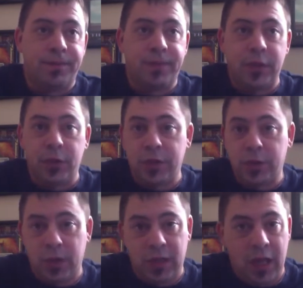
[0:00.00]
You can
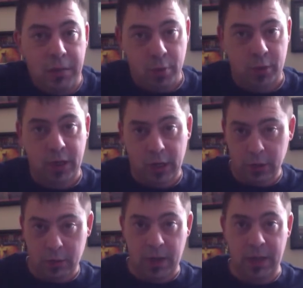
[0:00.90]
do a lot more
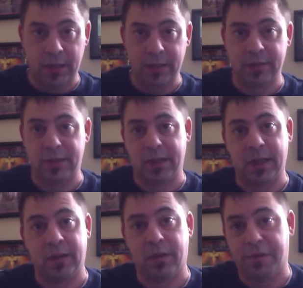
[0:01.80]
color-wise.
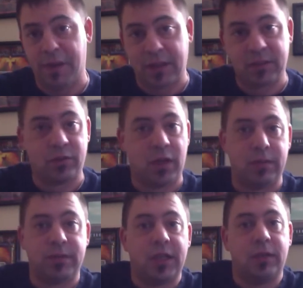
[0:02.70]
Again, effects,
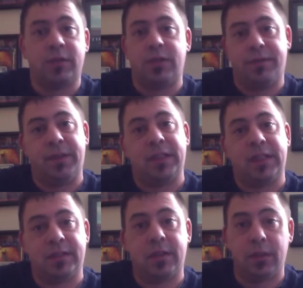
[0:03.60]
drop shadows, stuff like
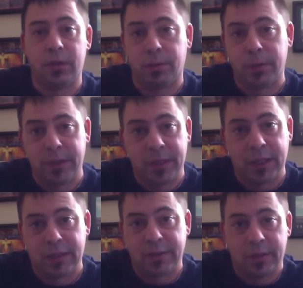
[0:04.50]
that's going to look really
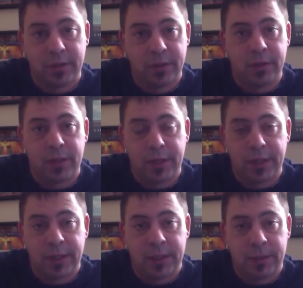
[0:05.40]
nice on
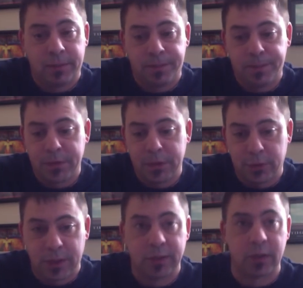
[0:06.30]
a
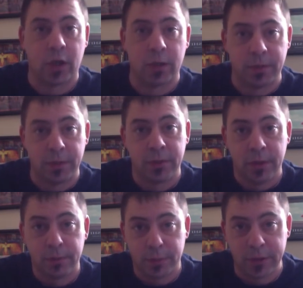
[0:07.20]
direct-to-garment
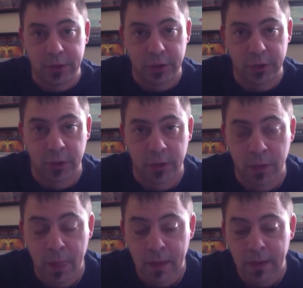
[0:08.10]
printed shirt.
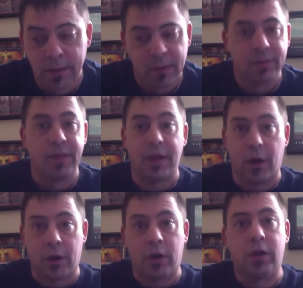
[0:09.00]
They
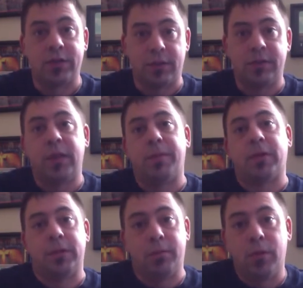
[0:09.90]
are also
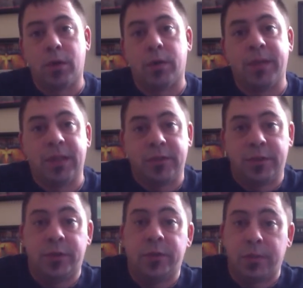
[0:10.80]
typically more because you're
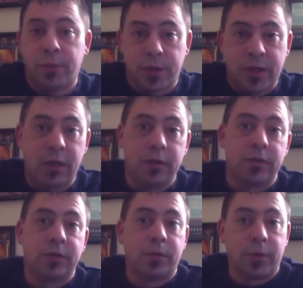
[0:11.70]
using more
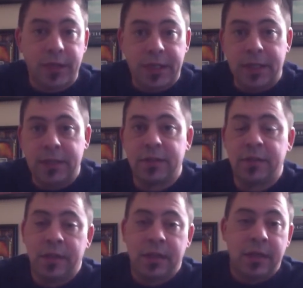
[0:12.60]
colors, more inks,
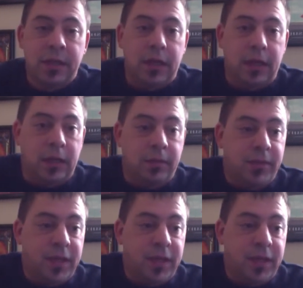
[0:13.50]
and